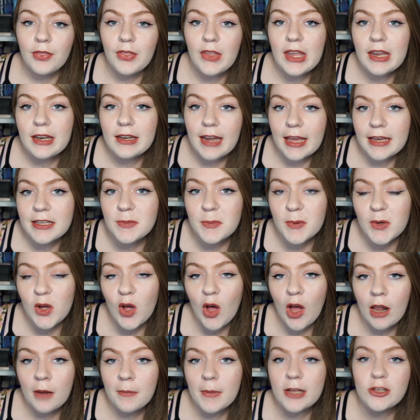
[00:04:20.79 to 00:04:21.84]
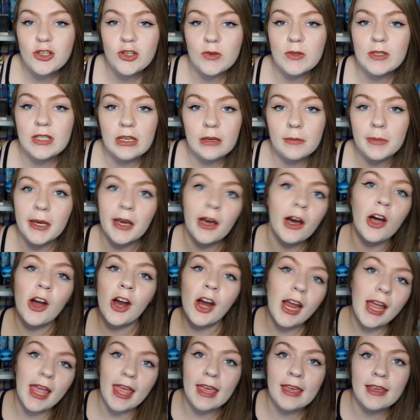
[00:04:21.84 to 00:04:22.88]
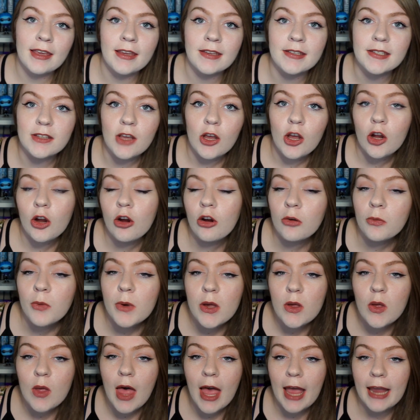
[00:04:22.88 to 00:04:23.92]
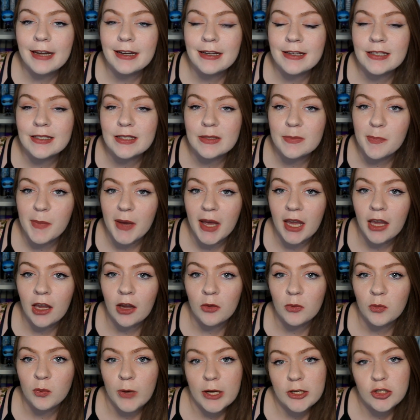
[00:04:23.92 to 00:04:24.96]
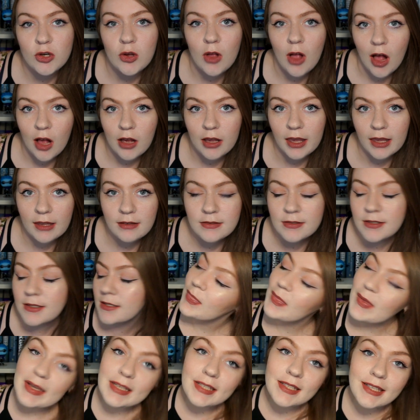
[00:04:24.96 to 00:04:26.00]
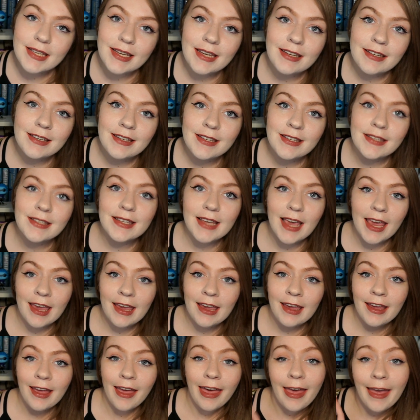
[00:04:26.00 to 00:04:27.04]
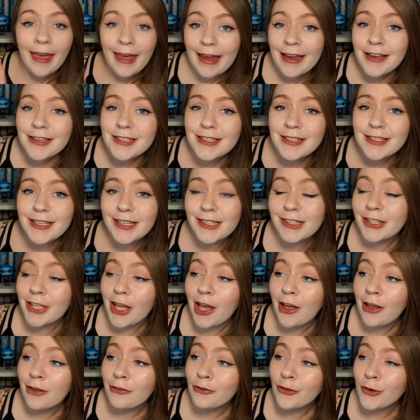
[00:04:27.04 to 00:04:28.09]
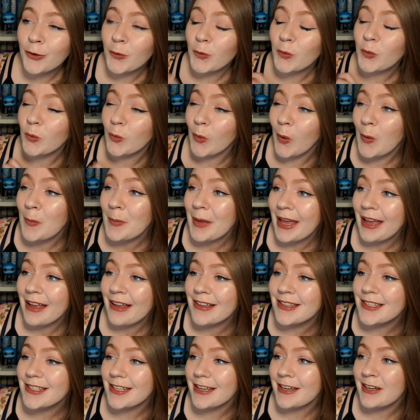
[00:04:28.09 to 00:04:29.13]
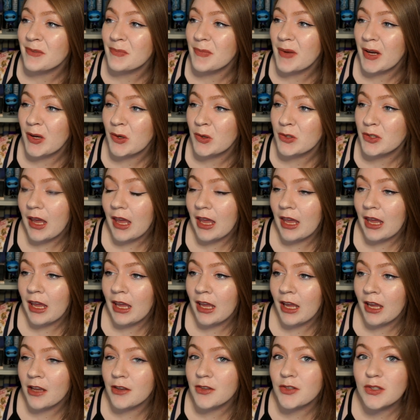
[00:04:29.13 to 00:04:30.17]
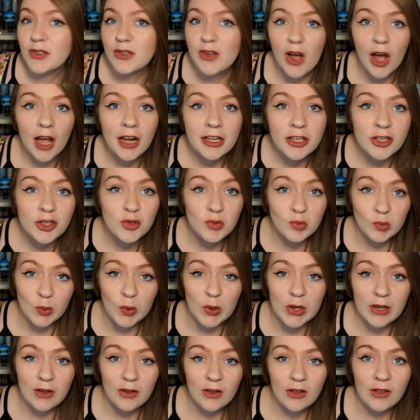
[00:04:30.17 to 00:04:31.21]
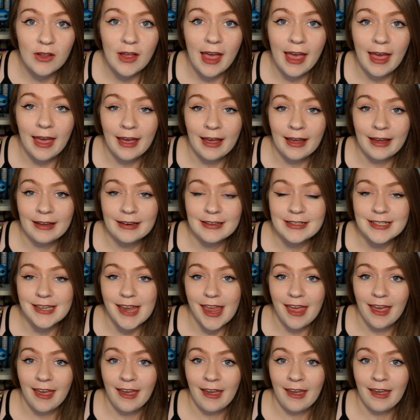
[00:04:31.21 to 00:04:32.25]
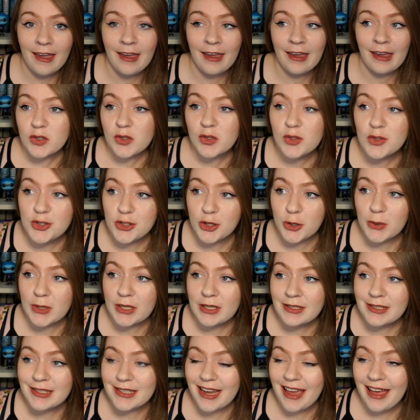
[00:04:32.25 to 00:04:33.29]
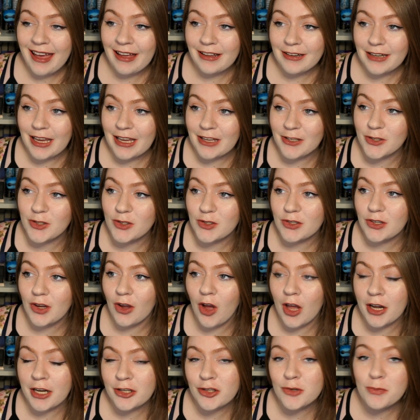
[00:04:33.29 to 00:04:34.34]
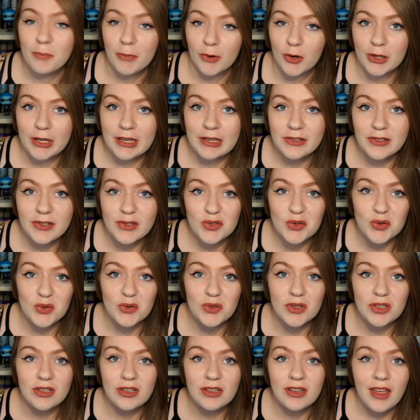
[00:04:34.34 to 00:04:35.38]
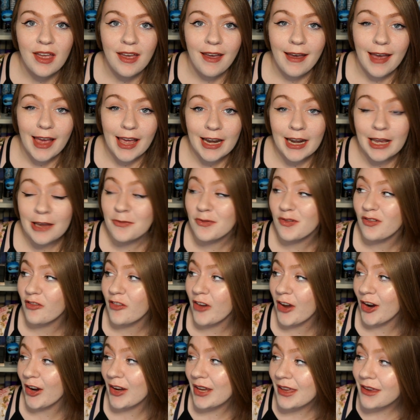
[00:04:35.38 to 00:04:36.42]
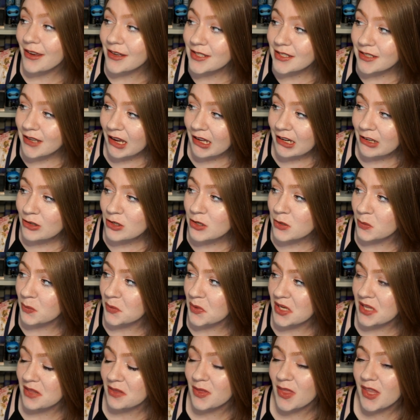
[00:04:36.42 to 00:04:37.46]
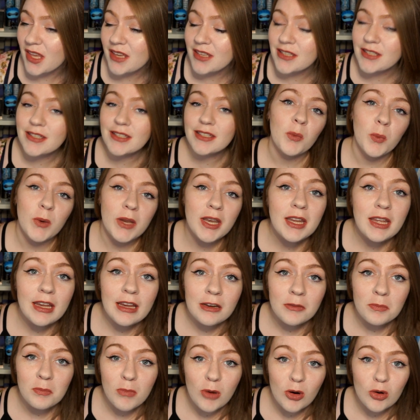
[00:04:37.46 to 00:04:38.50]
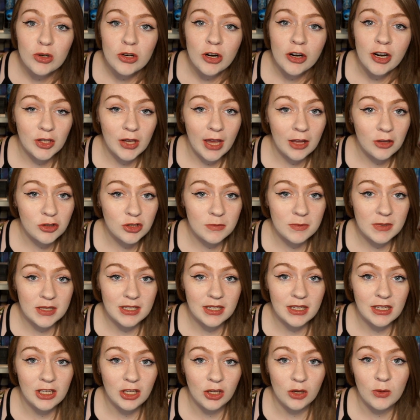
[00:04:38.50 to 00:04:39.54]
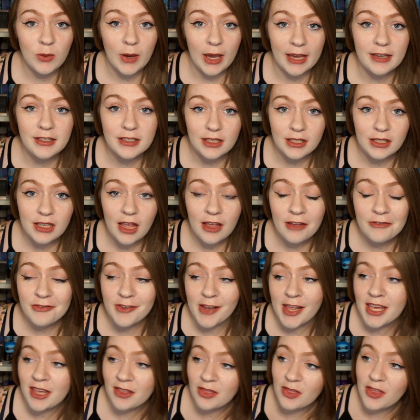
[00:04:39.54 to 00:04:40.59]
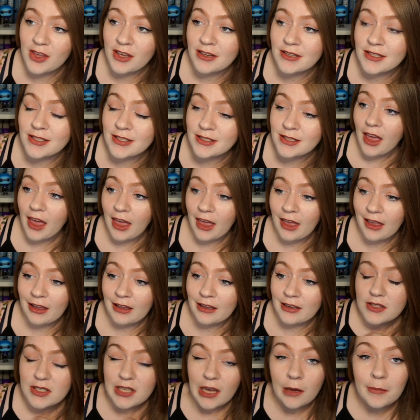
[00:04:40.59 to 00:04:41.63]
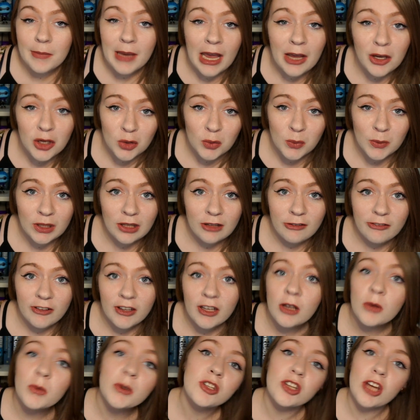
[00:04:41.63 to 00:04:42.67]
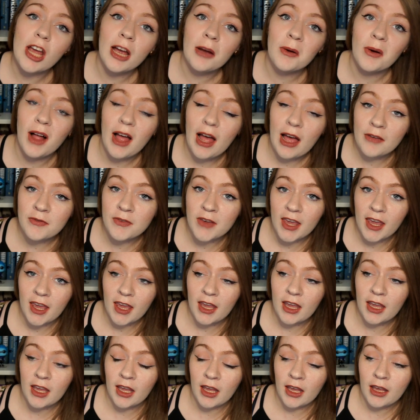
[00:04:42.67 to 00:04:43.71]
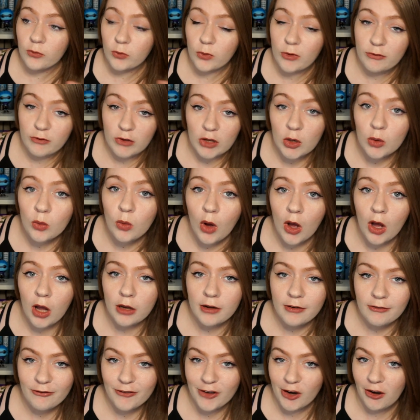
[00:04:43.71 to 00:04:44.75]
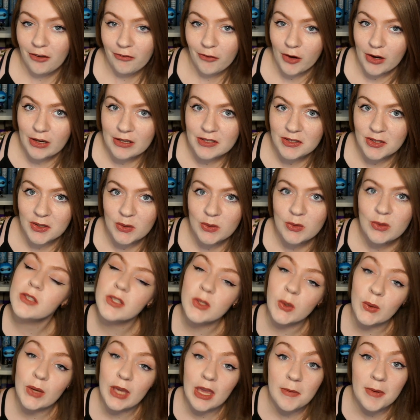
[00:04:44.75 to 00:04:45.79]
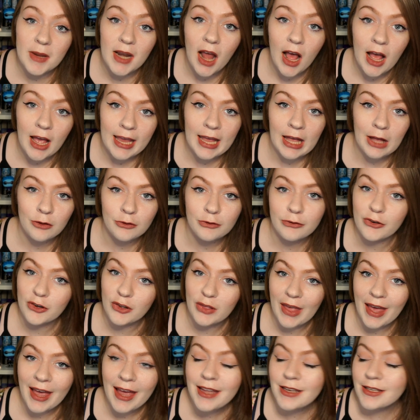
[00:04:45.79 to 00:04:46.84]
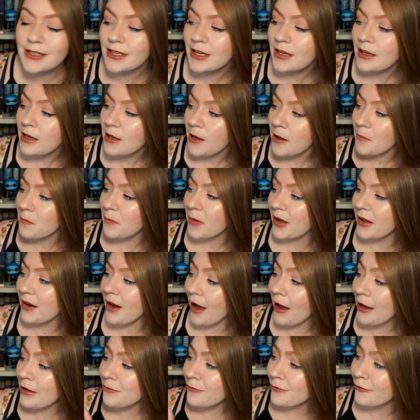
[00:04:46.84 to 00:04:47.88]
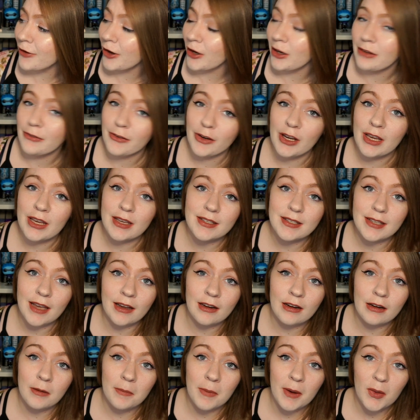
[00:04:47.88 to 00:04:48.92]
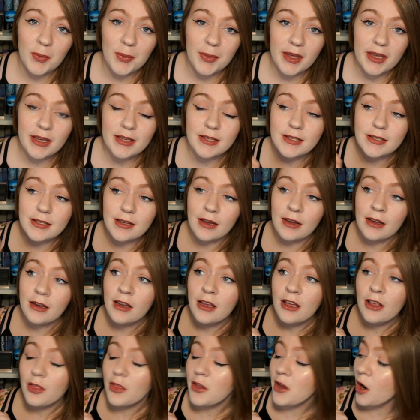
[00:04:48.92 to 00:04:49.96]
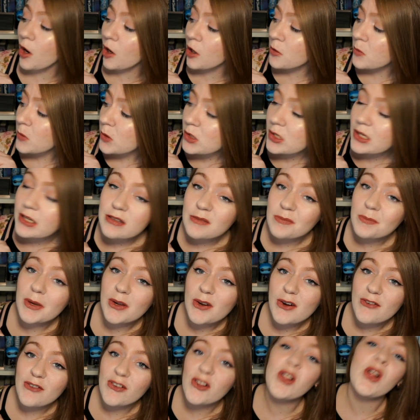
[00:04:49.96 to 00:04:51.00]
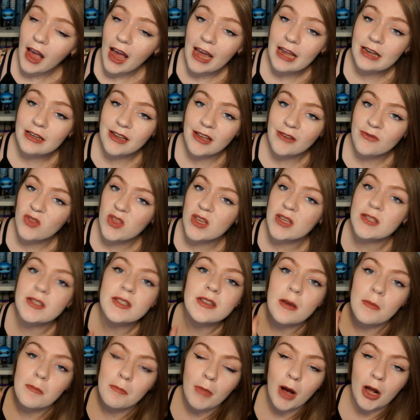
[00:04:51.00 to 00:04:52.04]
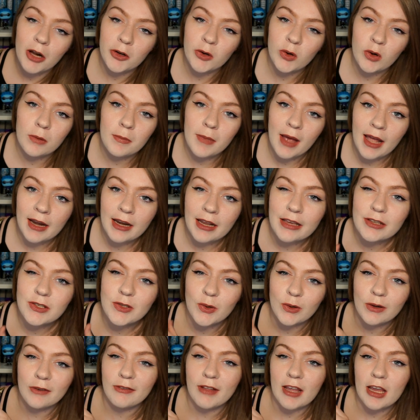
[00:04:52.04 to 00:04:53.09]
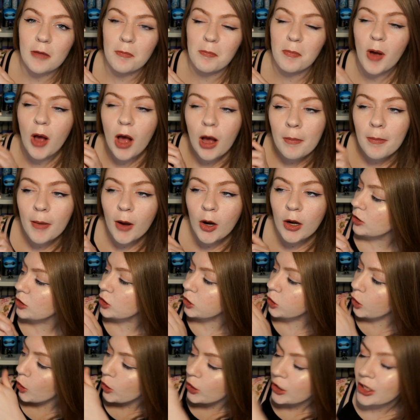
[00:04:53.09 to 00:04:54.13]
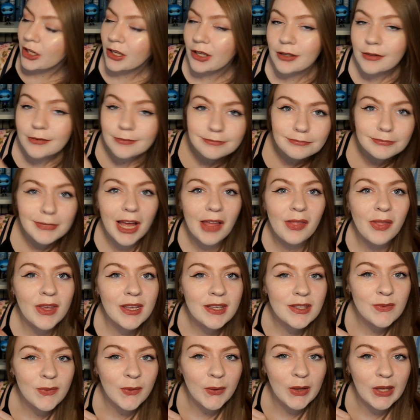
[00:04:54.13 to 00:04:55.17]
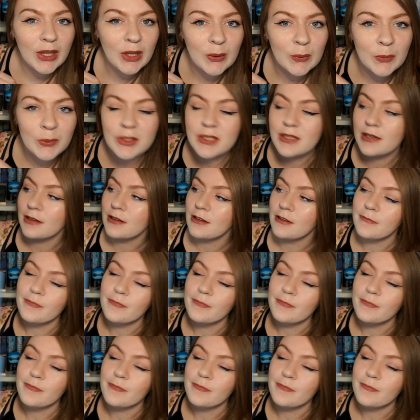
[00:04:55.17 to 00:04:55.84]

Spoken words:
The next book on my June TBR is Her Royal Highness by Rachel Hawkins. This is a hate to love romance about a Scottish royal and a student at a Scottish boarding school, and I'm very excited to read this. We need more LGBTQ hate to love like this, and Tell Me How You Really Feel, which I will have a review on very, very soon, so keep an eye out for that. But I'm very, very excited about this. The artwork is beautiful. I love this monochromatic sort of like pop art look. I think it's very cute.